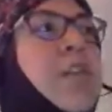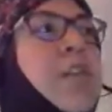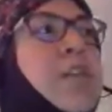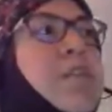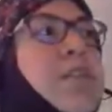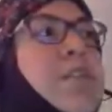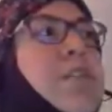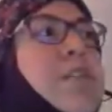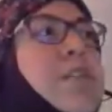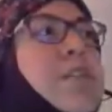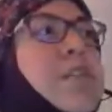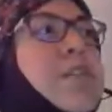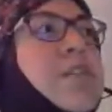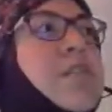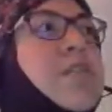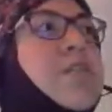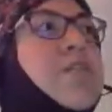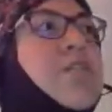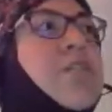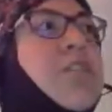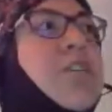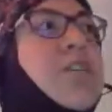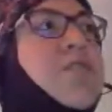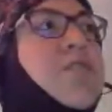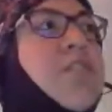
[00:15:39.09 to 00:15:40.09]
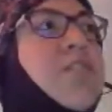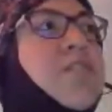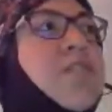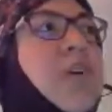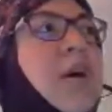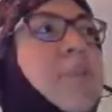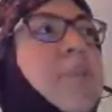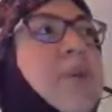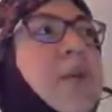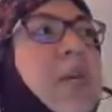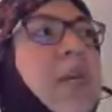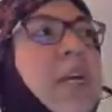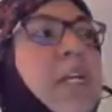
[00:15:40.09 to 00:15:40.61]
this is Service
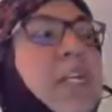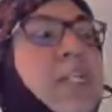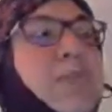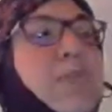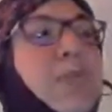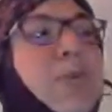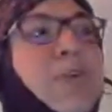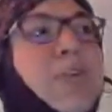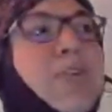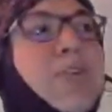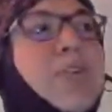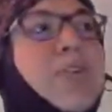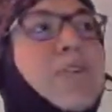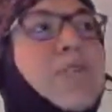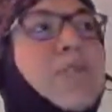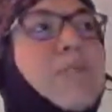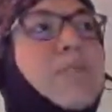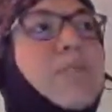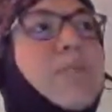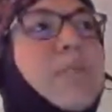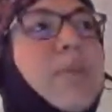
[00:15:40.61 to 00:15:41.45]
Fabric Explorer.